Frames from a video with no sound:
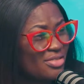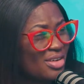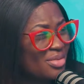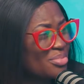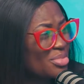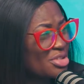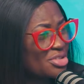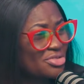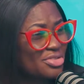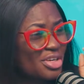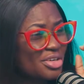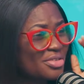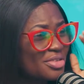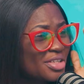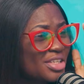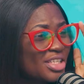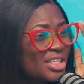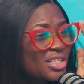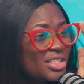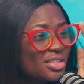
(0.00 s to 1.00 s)
of
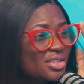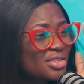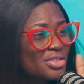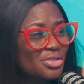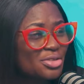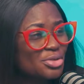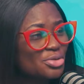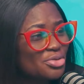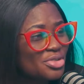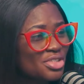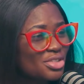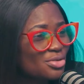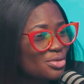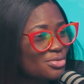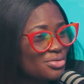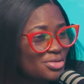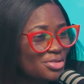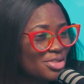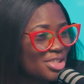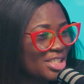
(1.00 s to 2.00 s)
arbitrary increase
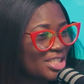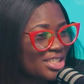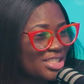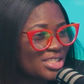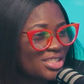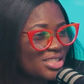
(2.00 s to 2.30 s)
of rent